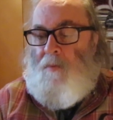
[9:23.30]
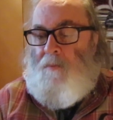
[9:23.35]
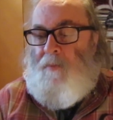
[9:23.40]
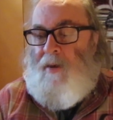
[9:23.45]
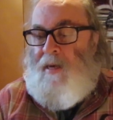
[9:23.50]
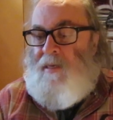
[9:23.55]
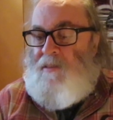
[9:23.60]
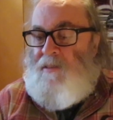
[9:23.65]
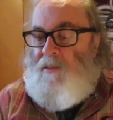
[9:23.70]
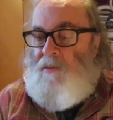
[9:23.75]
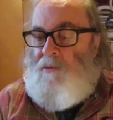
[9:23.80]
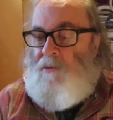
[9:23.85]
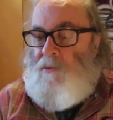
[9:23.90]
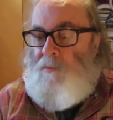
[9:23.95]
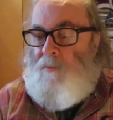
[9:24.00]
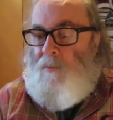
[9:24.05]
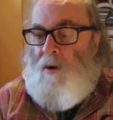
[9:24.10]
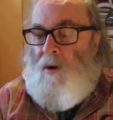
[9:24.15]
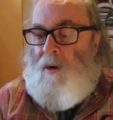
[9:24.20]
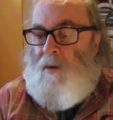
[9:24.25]
Mason
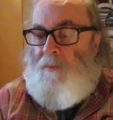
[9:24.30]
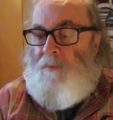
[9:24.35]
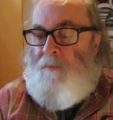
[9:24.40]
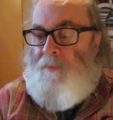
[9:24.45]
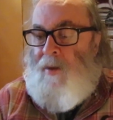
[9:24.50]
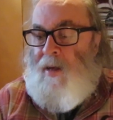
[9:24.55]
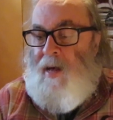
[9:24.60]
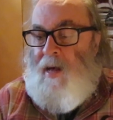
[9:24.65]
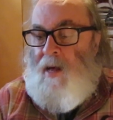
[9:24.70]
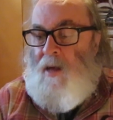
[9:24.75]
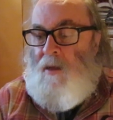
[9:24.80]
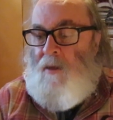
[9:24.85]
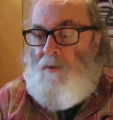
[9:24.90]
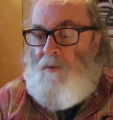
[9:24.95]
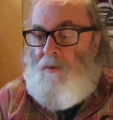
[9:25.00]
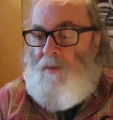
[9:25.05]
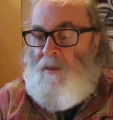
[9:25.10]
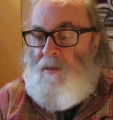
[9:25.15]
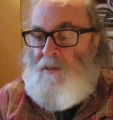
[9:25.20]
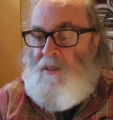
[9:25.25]
Smartt
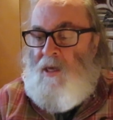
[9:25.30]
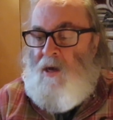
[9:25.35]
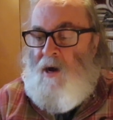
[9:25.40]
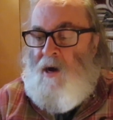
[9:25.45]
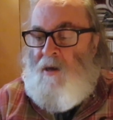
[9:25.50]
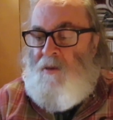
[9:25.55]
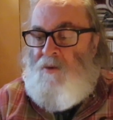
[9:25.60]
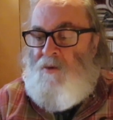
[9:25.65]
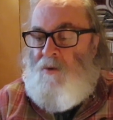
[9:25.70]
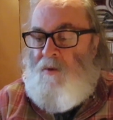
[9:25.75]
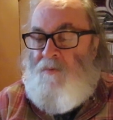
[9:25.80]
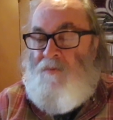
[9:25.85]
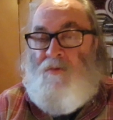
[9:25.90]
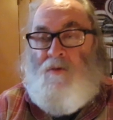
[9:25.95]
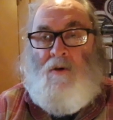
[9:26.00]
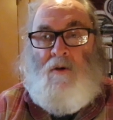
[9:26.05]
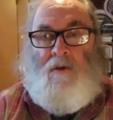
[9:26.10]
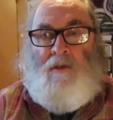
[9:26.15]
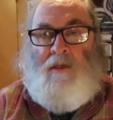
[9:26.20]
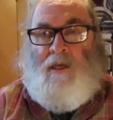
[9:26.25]
Bell is the author of
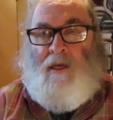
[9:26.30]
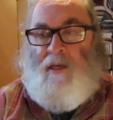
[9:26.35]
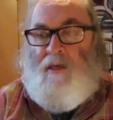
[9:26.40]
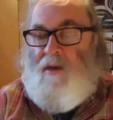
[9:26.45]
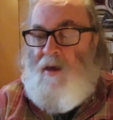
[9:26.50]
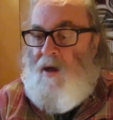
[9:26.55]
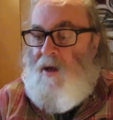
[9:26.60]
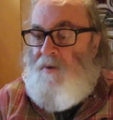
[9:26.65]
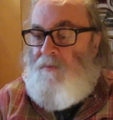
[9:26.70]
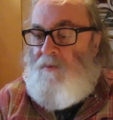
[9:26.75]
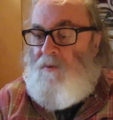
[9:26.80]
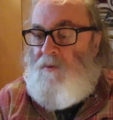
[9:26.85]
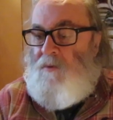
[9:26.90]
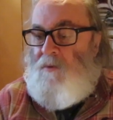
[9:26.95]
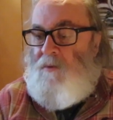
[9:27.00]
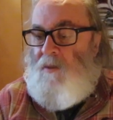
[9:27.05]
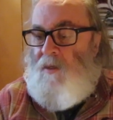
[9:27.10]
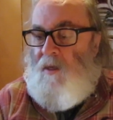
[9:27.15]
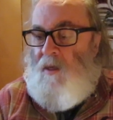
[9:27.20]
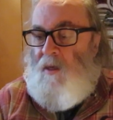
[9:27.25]
13
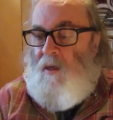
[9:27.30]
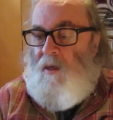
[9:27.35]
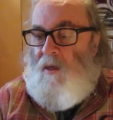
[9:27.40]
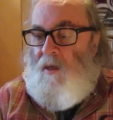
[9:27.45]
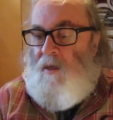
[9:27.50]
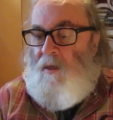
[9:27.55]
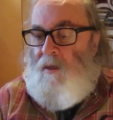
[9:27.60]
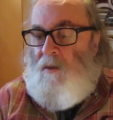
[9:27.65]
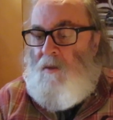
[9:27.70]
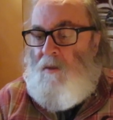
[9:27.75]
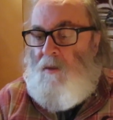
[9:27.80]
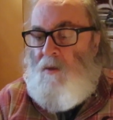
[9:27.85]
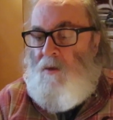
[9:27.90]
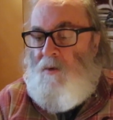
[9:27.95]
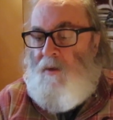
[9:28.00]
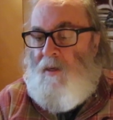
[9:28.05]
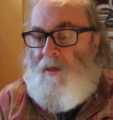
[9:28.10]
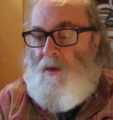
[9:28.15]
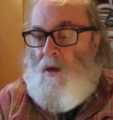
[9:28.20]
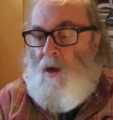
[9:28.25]
novels,
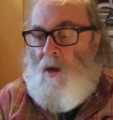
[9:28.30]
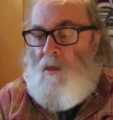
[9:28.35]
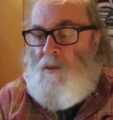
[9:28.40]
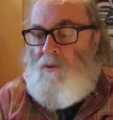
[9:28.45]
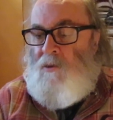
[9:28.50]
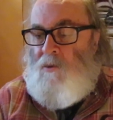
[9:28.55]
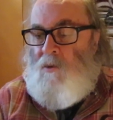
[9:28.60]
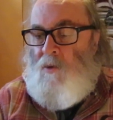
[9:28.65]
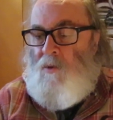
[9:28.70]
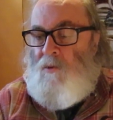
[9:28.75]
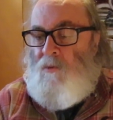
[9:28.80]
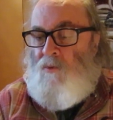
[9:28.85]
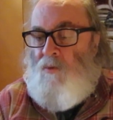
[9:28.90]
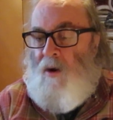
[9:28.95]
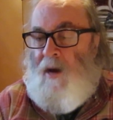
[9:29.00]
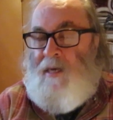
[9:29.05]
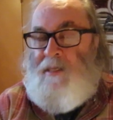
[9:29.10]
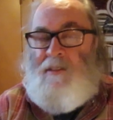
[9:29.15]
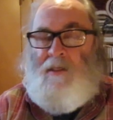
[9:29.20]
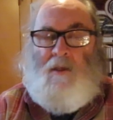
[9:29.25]
including All Souls
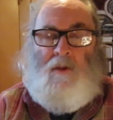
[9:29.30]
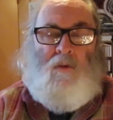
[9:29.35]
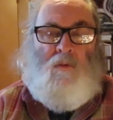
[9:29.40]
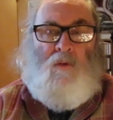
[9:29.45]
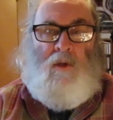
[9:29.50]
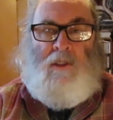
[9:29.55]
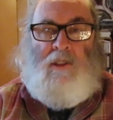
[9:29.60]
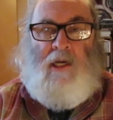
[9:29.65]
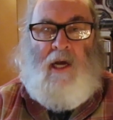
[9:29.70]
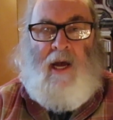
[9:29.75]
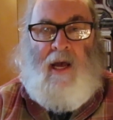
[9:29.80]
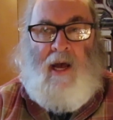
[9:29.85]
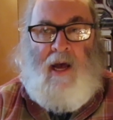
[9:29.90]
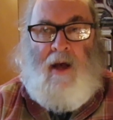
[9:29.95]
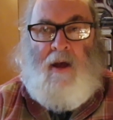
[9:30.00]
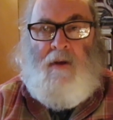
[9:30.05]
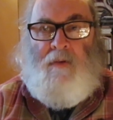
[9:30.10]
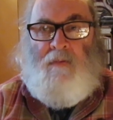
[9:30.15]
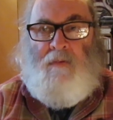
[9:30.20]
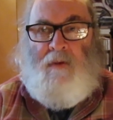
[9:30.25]
Rising, which I
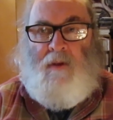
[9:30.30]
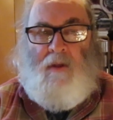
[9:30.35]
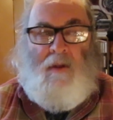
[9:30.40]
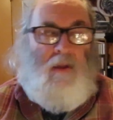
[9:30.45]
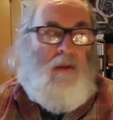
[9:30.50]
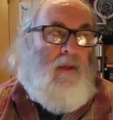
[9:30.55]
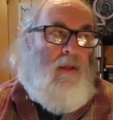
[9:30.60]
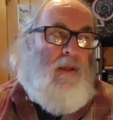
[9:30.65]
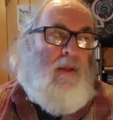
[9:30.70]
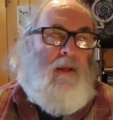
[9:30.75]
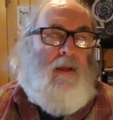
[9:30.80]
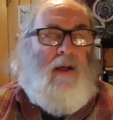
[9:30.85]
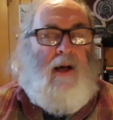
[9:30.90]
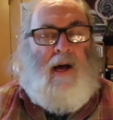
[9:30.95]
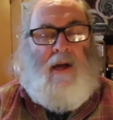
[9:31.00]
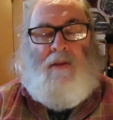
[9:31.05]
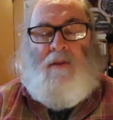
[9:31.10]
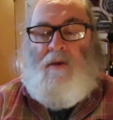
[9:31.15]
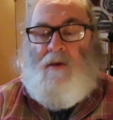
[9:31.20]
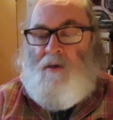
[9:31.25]
have
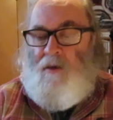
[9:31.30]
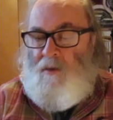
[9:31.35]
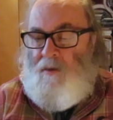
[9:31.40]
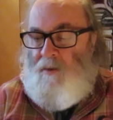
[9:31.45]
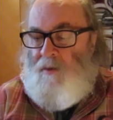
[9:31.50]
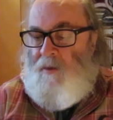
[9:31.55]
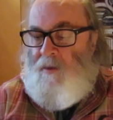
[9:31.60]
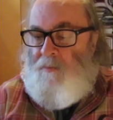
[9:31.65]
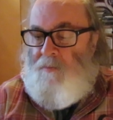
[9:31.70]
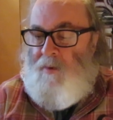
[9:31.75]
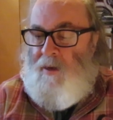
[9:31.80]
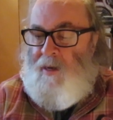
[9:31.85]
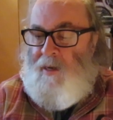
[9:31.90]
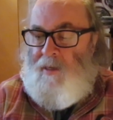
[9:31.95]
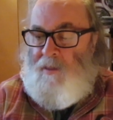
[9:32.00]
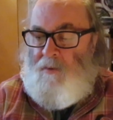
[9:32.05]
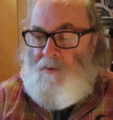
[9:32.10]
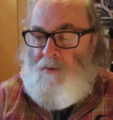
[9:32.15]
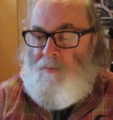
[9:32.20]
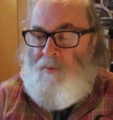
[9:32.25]
out there in
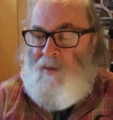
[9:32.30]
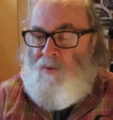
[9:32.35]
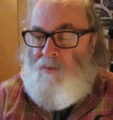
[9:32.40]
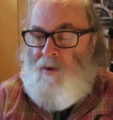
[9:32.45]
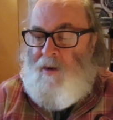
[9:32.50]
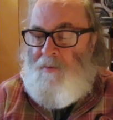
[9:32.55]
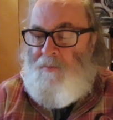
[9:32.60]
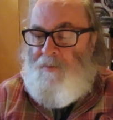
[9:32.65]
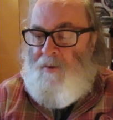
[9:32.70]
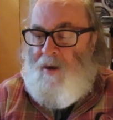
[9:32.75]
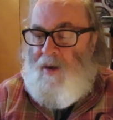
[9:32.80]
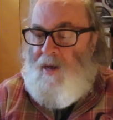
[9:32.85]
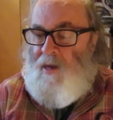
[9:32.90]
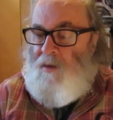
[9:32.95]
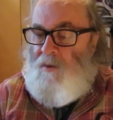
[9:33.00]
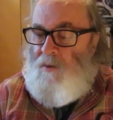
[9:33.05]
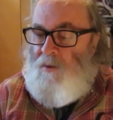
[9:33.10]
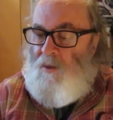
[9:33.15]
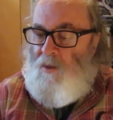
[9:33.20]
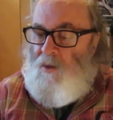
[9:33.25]
my to be read
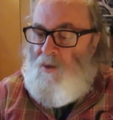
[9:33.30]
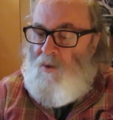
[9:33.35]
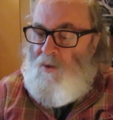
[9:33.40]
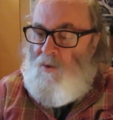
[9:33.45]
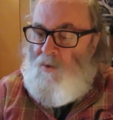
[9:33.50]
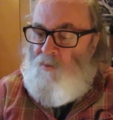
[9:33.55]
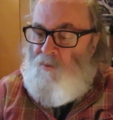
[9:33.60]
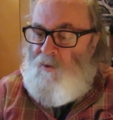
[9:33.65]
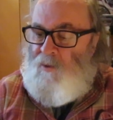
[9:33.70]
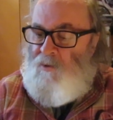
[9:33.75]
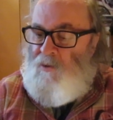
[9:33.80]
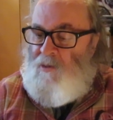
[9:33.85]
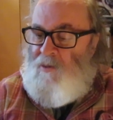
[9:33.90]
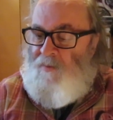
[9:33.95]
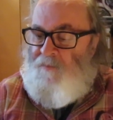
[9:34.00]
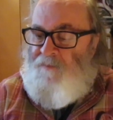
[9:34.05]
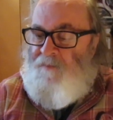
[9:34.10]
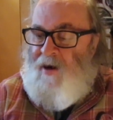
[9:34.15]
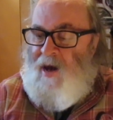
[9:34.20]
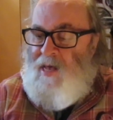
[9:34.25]
pile, which was
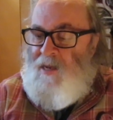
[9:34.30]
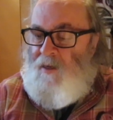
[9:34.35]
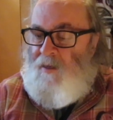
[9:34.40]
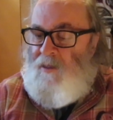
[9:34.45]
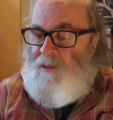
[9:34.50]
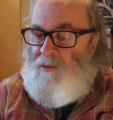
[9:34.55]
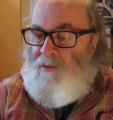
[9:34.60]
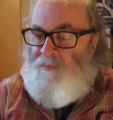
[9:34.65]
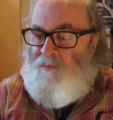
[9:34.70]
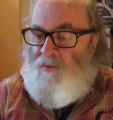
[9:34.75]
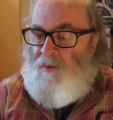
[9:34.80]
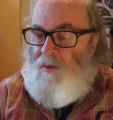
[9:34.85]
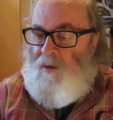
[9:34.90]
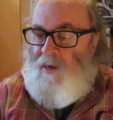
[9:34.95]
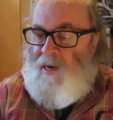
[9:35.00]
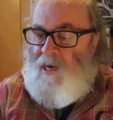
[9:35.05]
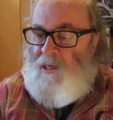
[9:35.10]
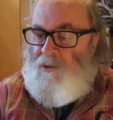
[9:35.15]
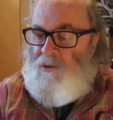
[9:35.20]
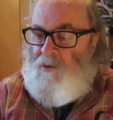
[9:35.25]
a finalist for
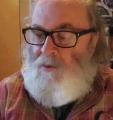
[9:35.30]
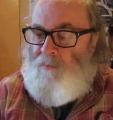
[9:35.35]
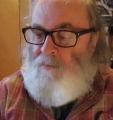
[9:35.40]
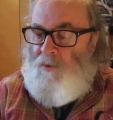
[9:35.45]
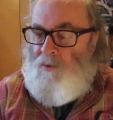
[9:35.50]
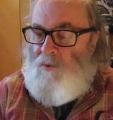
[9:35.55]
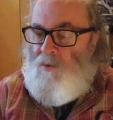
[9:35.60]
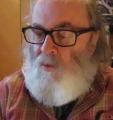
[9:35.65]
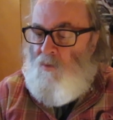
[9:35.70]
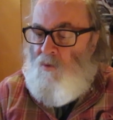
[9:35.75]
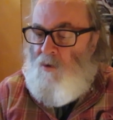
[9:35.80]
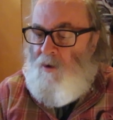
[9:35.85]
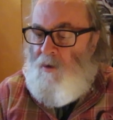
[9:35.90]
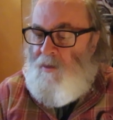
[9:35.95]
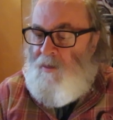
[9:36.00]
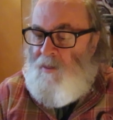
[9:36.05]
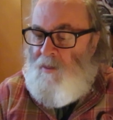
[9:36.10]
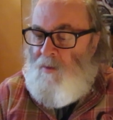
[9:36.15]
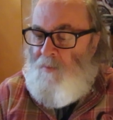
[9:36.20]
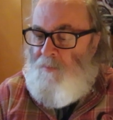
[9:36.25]
the National Book
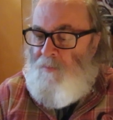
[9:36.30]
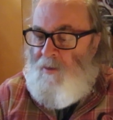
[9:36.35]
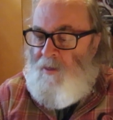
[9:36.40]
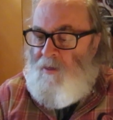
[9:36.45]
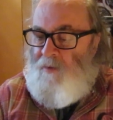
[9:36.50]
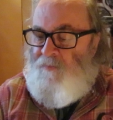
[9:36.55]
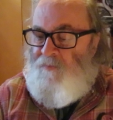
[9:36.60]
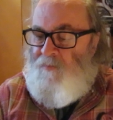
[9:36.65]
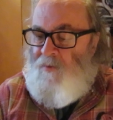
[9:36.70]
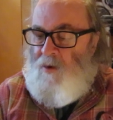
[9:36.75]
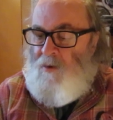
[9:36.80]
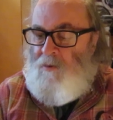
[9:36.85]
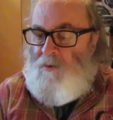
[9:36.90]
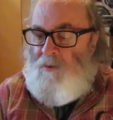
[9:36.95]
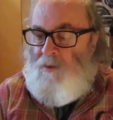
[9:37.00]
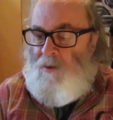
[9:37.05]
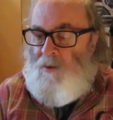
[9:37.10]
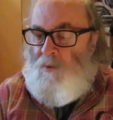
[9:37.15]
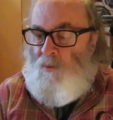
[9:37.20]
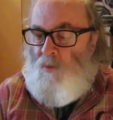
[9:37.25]
Award and the
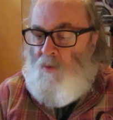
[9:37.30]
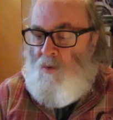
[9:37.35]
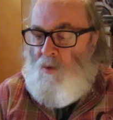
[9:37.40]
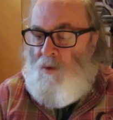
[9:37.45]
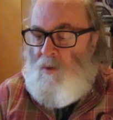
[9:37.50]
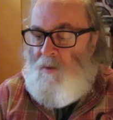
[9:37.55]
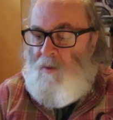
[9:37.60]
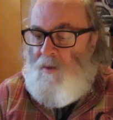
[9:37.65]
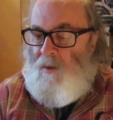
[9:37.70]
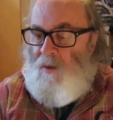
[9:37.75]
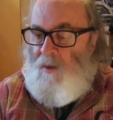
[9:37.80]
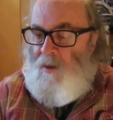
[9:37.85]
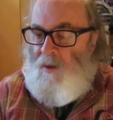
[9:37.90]
PEN/Faulkner Award.